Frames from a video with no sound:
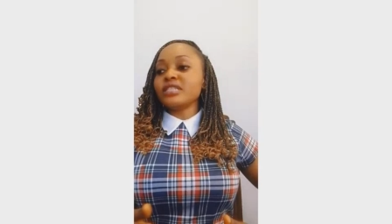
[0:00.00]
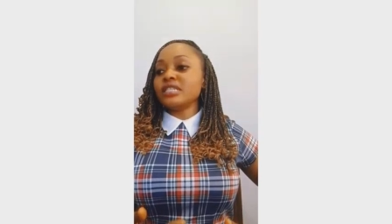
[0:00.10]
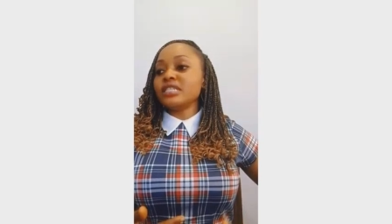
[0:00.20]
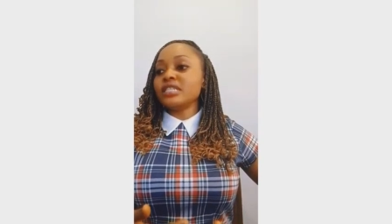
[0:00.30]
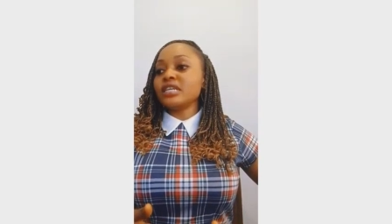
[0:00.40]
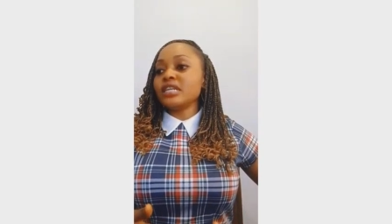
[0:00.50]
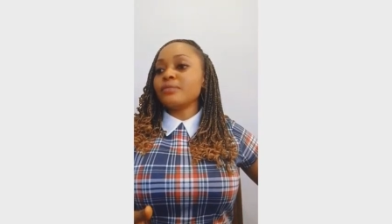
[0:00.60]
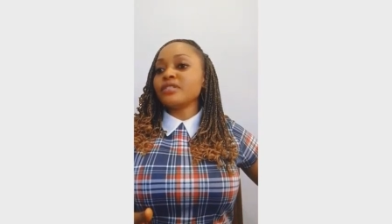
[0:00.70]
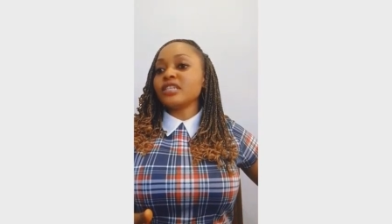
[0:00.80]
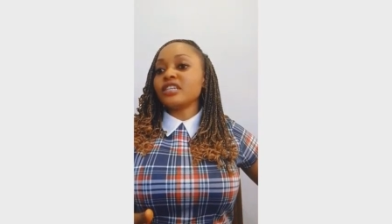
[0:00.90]
the, let
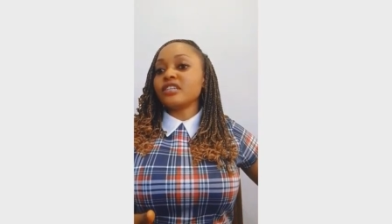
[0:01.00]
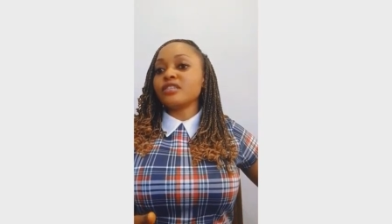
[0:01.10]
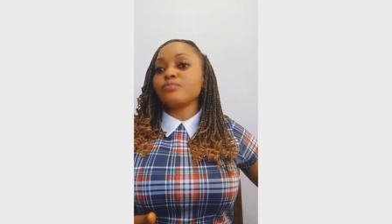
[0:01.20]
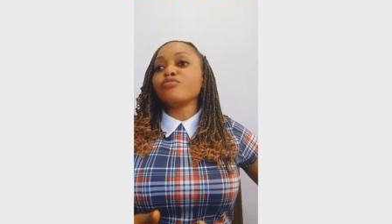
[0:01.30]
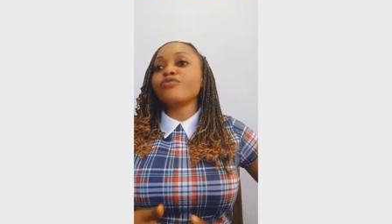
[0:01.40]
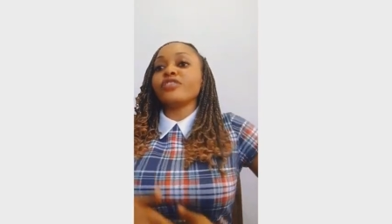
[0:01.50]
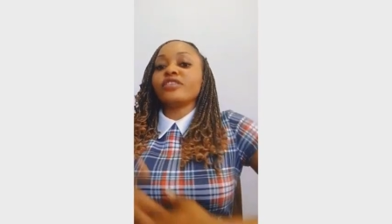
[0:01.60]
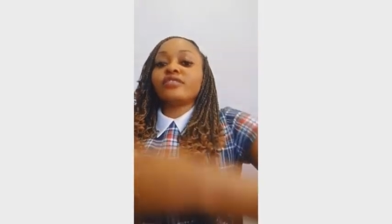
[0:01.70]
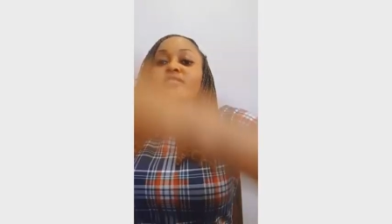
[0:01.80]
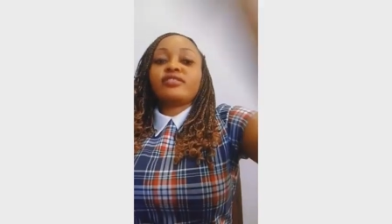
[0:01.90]
me say, the buffet,
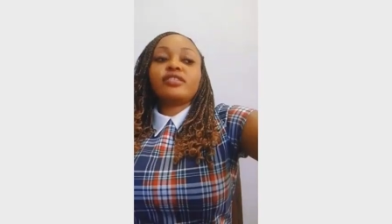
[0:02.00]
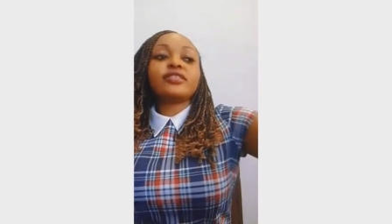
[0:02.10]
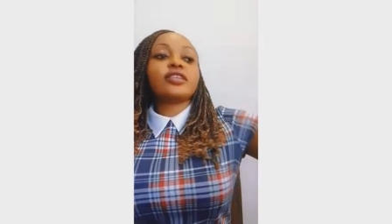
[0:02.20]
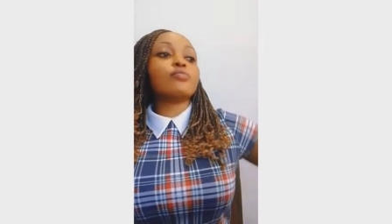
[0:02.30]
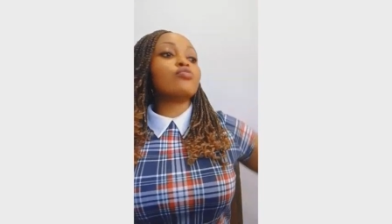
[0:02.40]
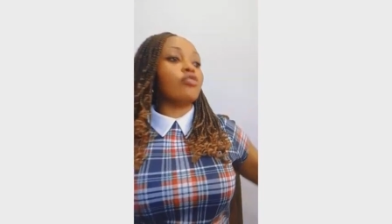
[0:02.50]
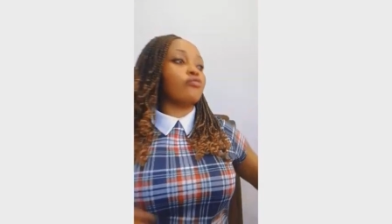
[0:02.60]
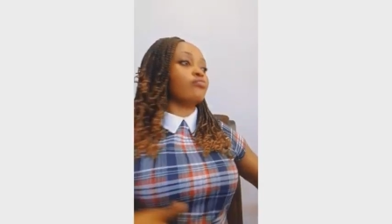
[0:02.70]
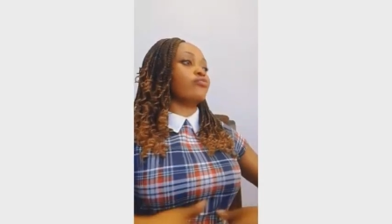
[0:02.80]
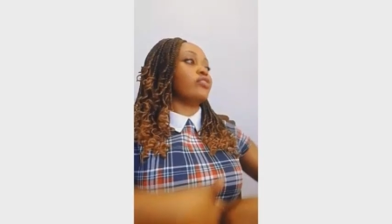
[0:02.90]
a table of
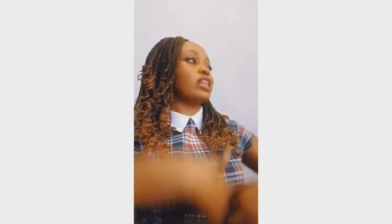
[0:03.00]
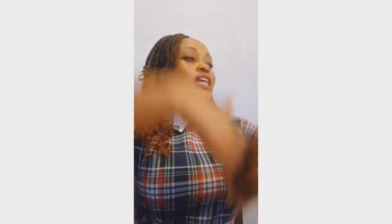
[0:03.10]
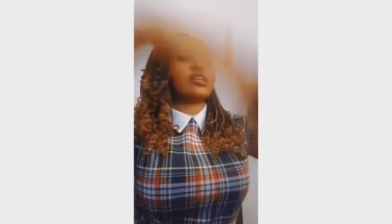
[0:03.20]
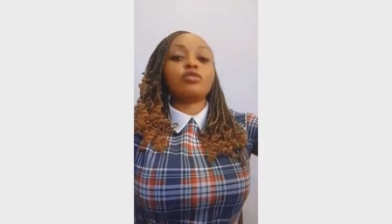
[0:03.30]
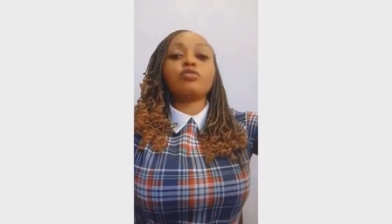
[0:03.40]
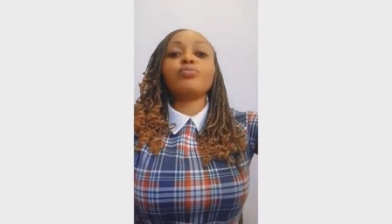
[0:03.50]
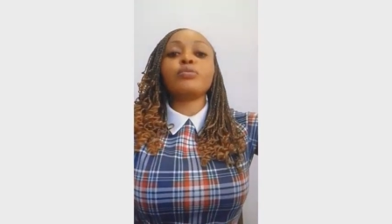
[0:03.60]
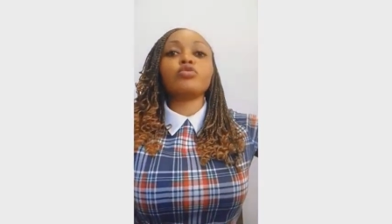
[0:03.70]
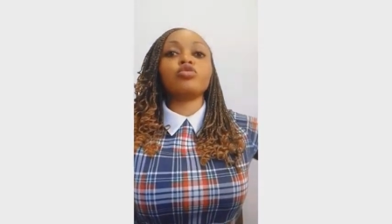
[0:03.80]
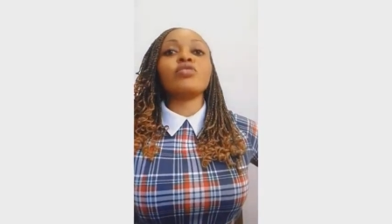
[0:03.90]
buffet, like, you
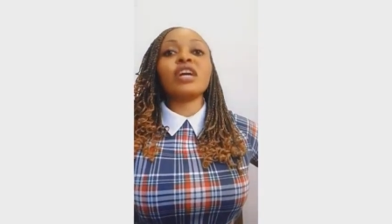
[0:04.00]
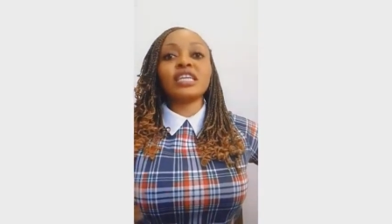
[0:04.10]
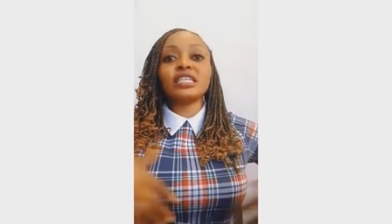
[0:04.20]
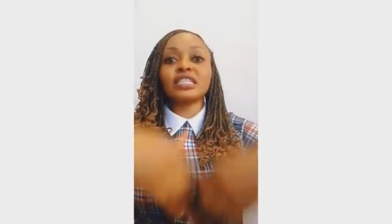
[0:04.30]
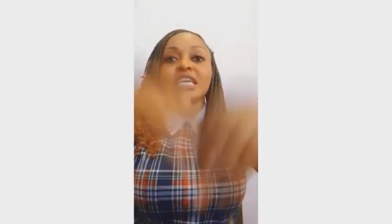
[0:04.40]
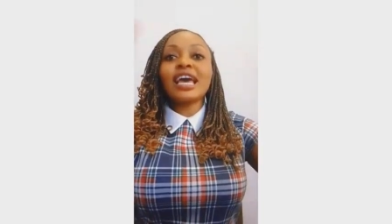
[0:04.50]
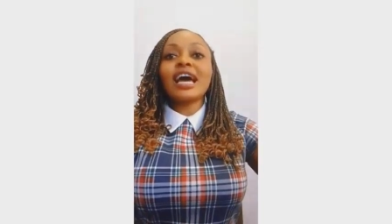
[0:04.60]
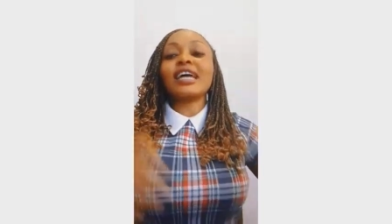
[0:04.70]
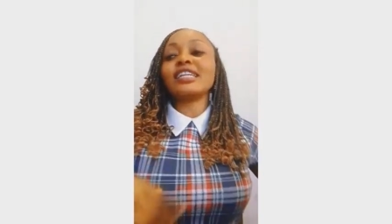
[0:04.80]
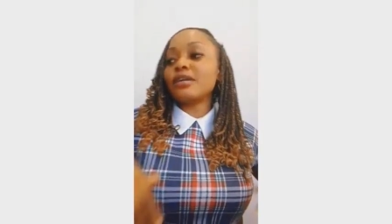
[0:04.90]
people should go and eat,
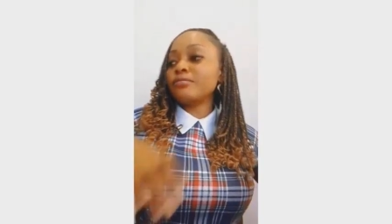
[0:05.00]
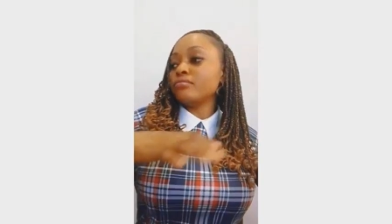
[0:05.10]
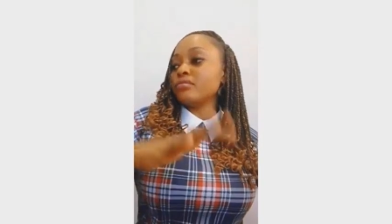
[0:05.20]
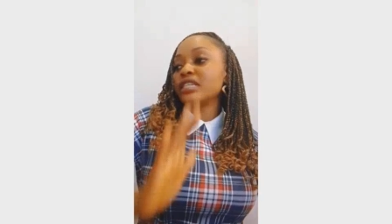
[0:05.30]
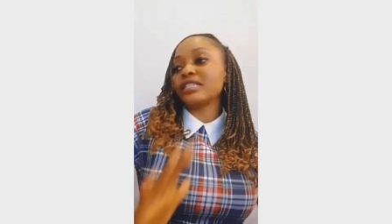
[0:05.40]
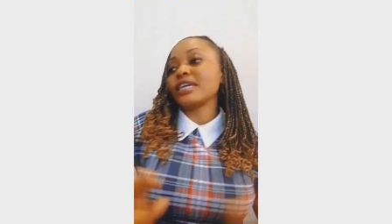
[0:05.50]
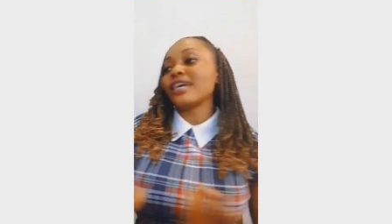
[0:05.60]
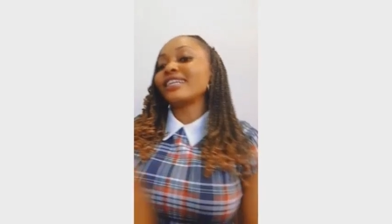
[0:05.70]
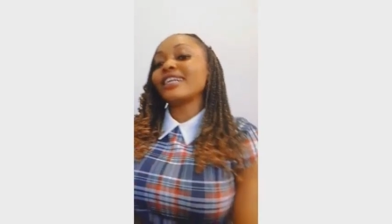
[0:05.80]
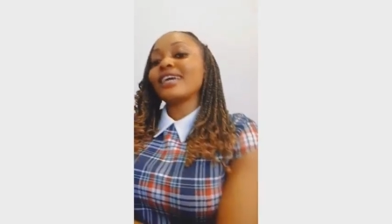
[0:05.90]
and then they
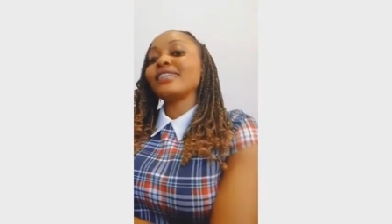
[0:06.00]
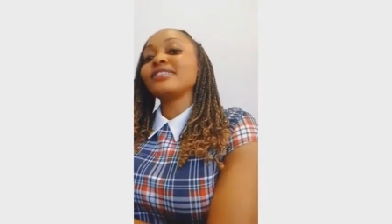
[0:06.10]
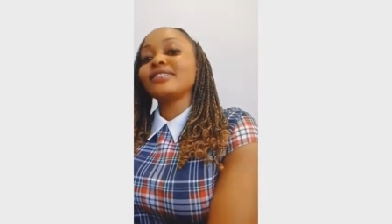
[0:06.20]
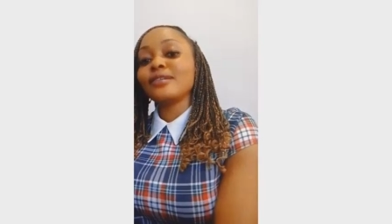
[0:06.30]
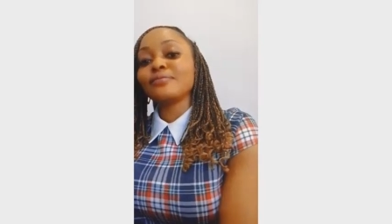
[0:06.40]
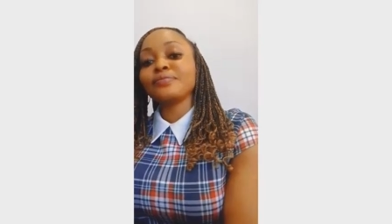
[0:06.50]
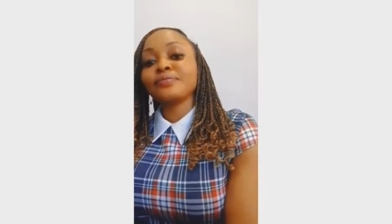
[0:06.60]
sidelined them.